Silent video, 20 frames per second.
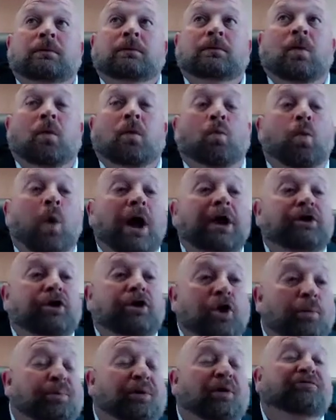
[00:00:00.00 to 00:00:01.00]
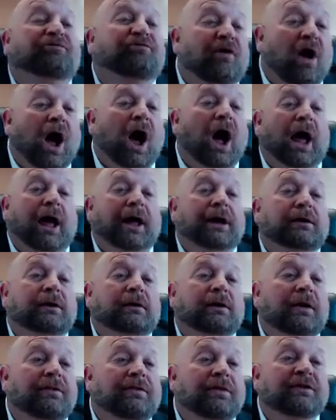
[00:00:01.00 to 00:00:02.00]
what you provide
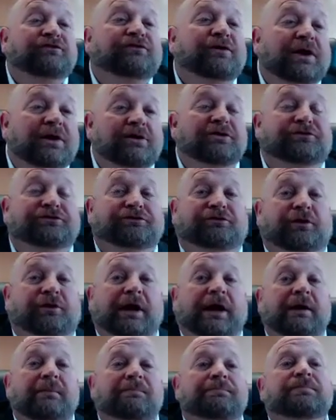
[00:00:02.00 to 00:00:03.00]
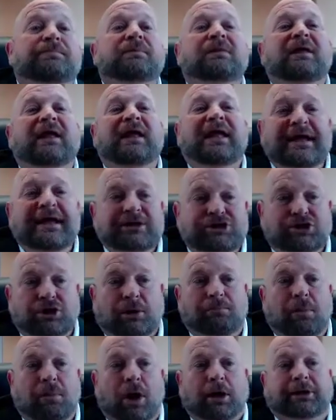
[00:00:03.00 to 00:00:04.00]
in this industry is
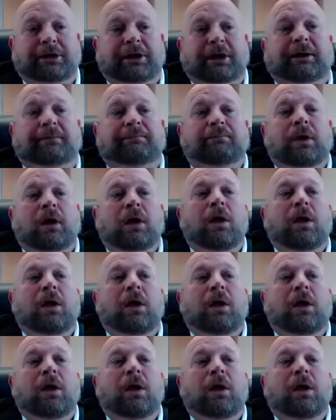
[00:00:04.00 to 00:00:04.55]
your marketing.